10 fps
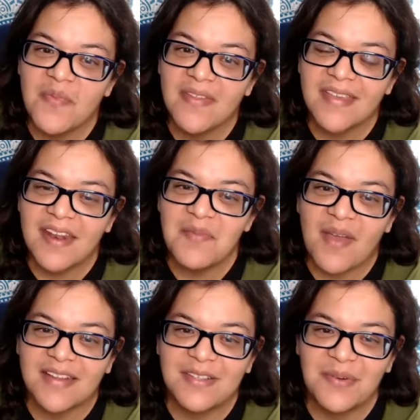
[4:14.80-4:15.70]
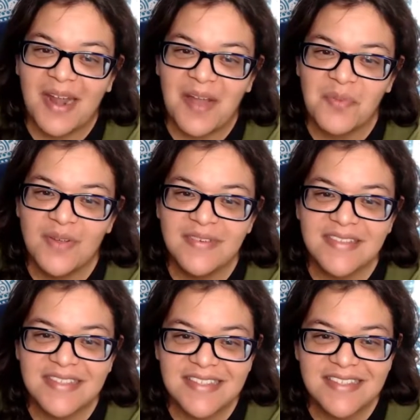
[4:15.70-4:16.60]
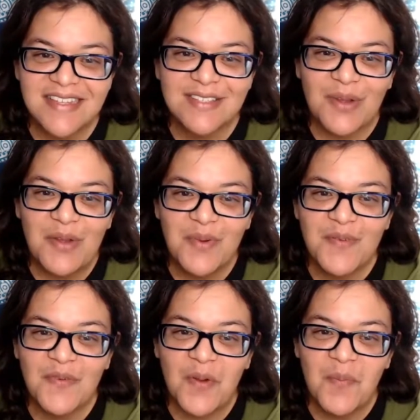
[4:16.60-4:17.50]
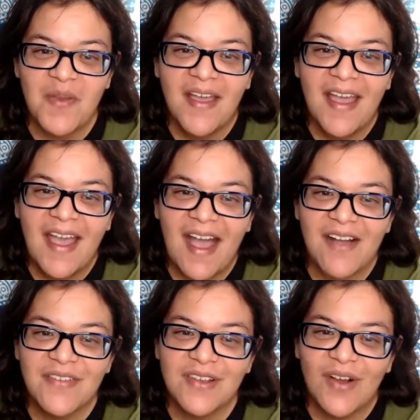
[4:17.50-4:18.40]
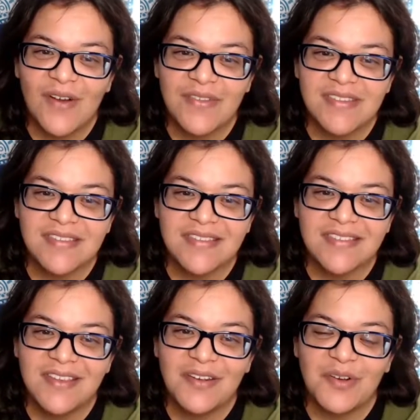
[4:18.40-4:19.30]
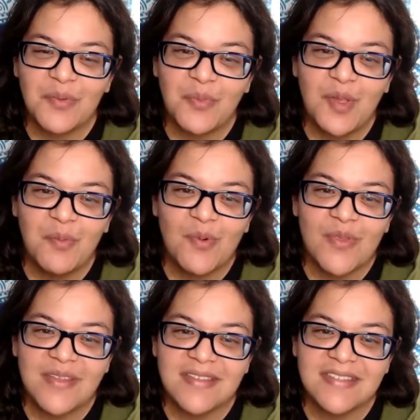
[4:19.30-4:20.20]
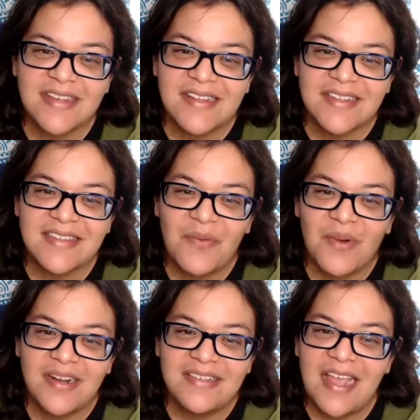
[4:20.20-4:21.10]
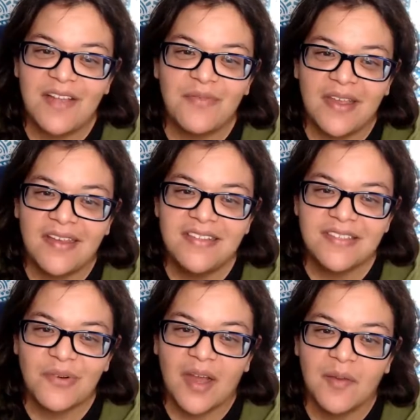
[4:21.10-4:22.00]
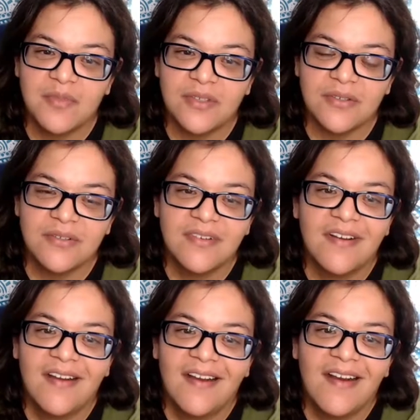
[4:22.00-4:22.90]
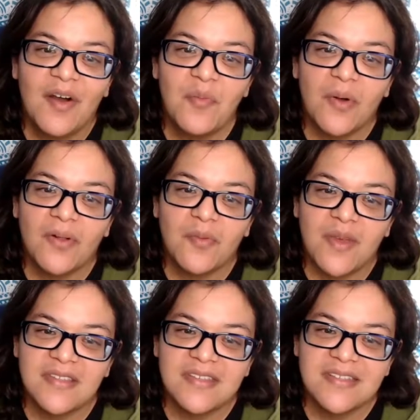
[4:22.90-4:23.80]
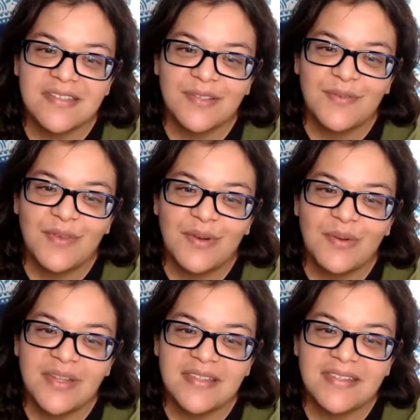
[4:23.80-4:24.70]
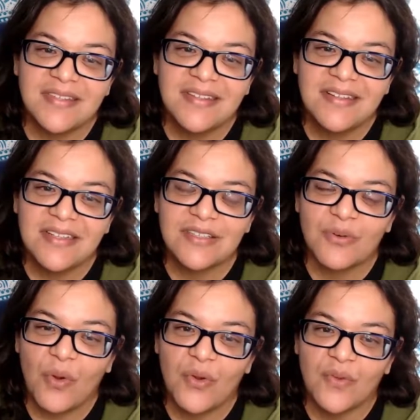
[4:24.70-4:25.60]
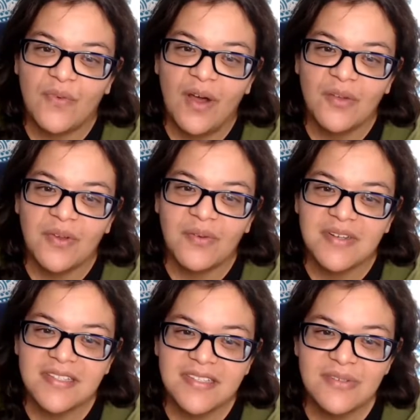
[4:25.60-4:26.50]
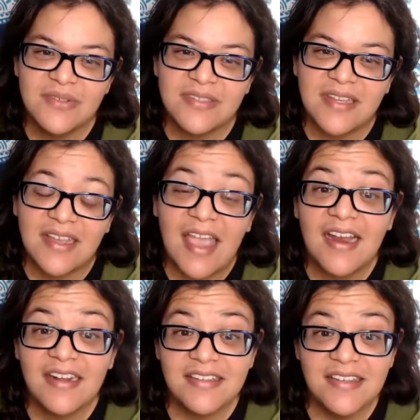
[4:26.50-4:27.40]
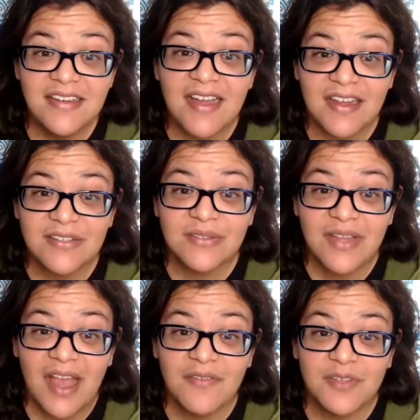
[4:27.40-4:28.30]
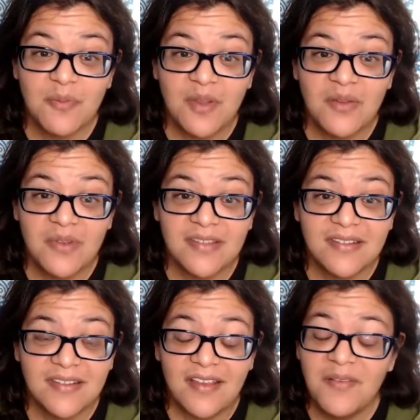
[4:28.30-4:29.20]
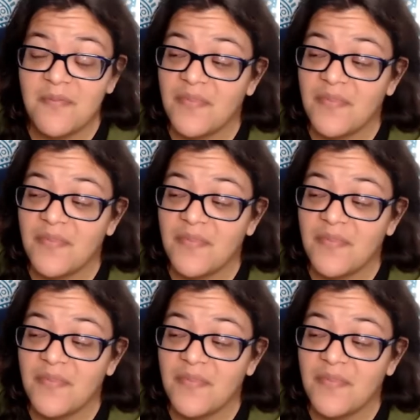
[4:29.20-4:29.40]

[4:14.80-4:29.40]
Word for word: getting back to what I had previously said, so I went from having all these, people that decide that they want to date via Instagram to bulk messages of, let's grow your following, which is interesting. And I did actually have somebody recently